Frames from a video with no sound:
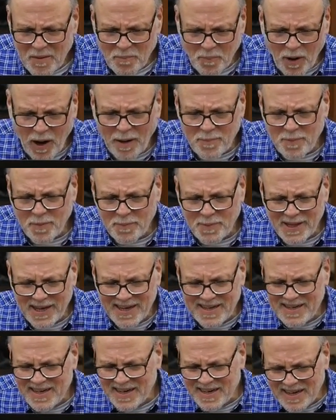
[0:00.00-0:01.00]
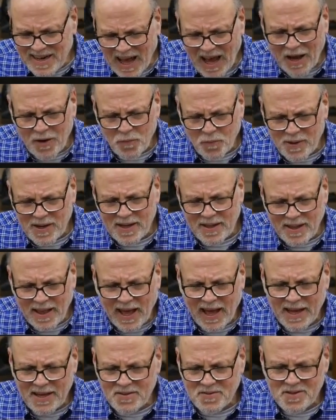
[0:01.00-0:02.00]
probably did not
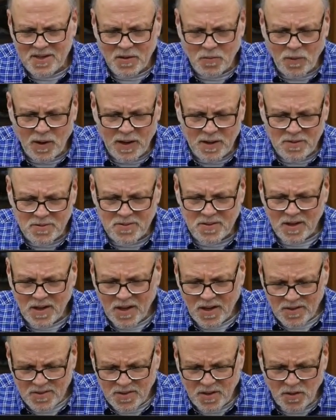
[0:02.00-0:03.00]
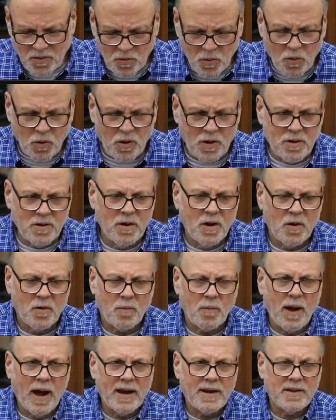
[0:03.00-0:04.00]
realize it was the Lord
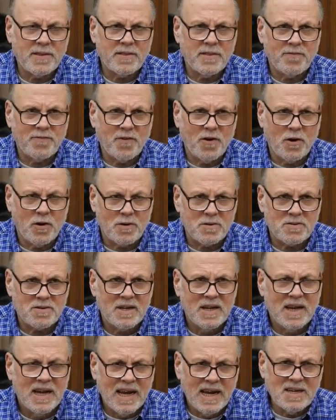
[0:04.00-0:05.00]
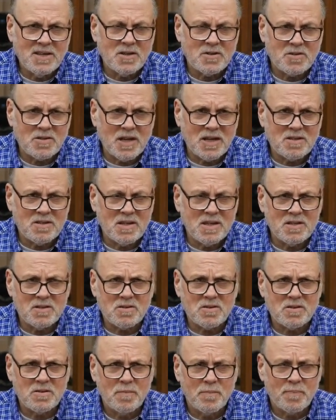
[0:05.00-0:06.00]
right at the first. He just thinks
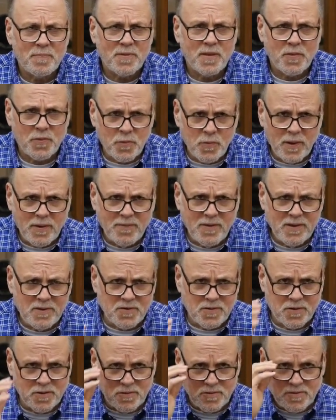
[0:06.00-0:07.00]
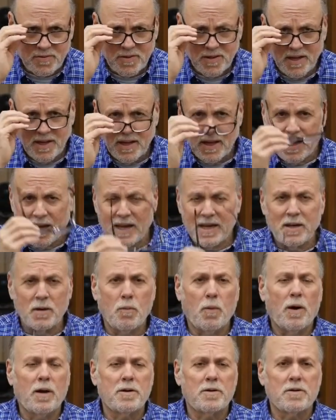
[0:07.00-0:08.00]
it's three visitors. And he
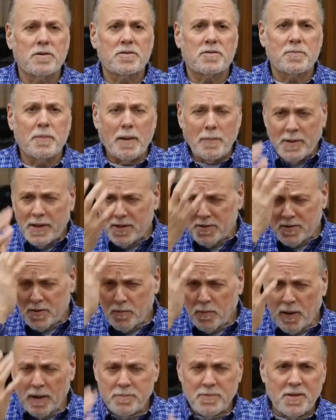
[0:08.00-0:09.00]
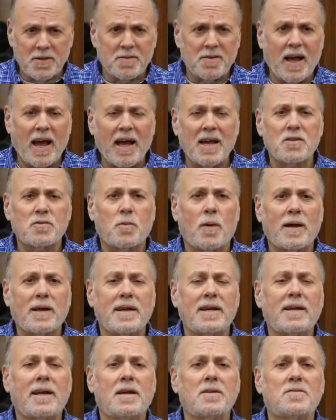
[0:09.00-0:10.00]
wonders, maybe as he rubs his eyes, why
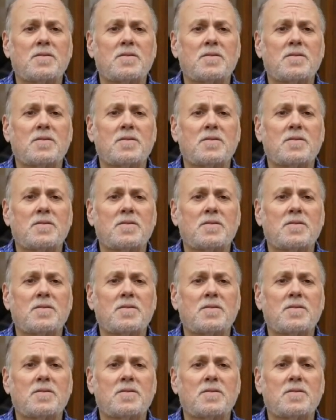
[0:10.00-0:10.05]
didn't